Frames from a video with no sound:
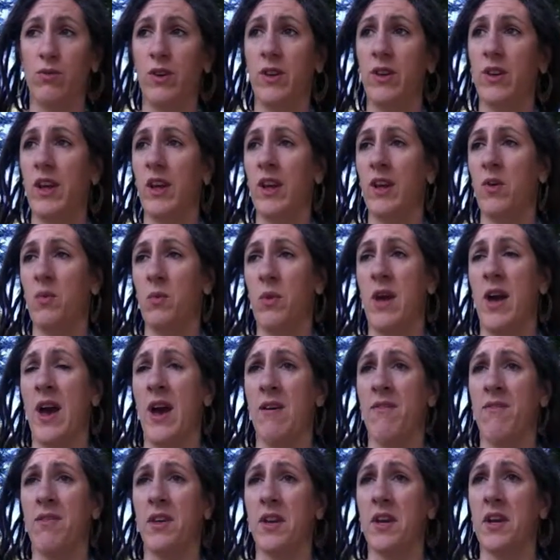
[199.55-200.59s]
feel like we
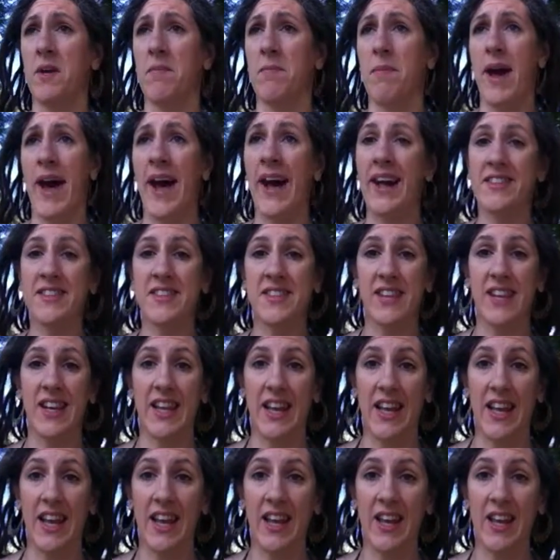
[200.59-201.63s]
have the
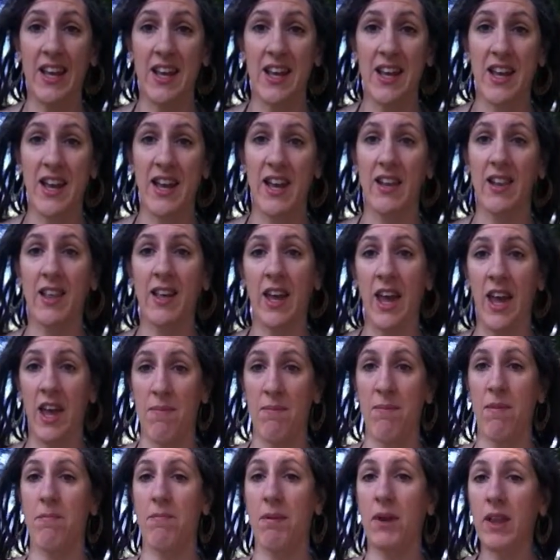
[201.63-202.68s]
capacity and the
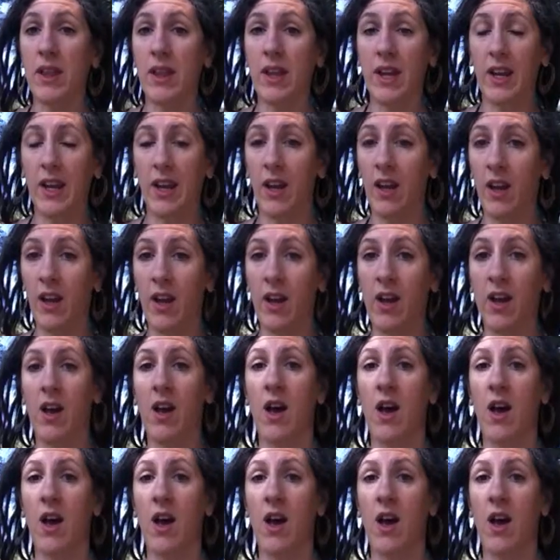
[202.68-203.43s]
capability